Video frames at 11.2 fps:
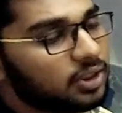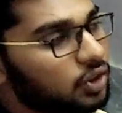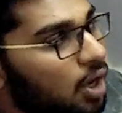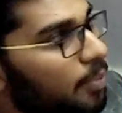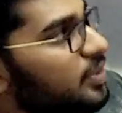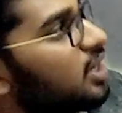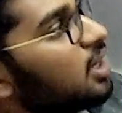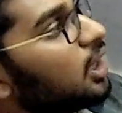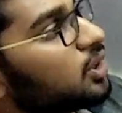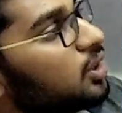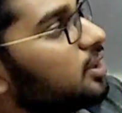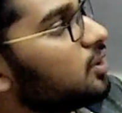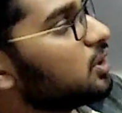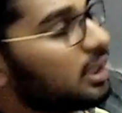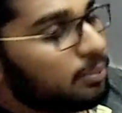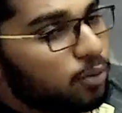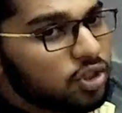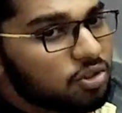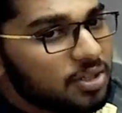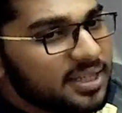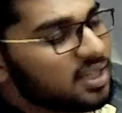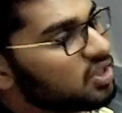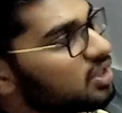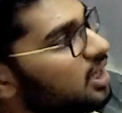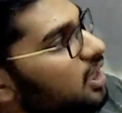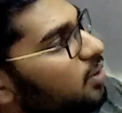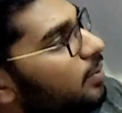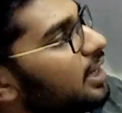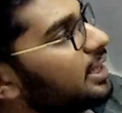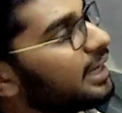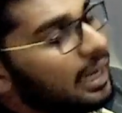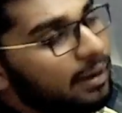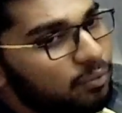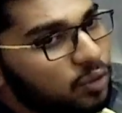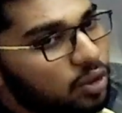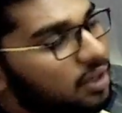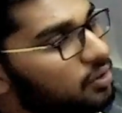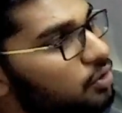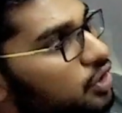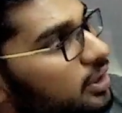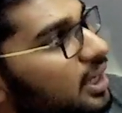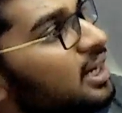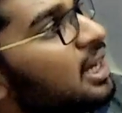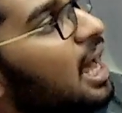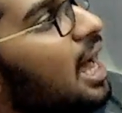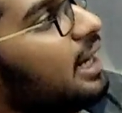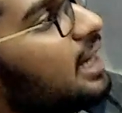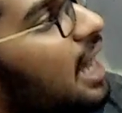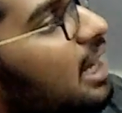stops. So this is the most recent study where they came to conclusion that in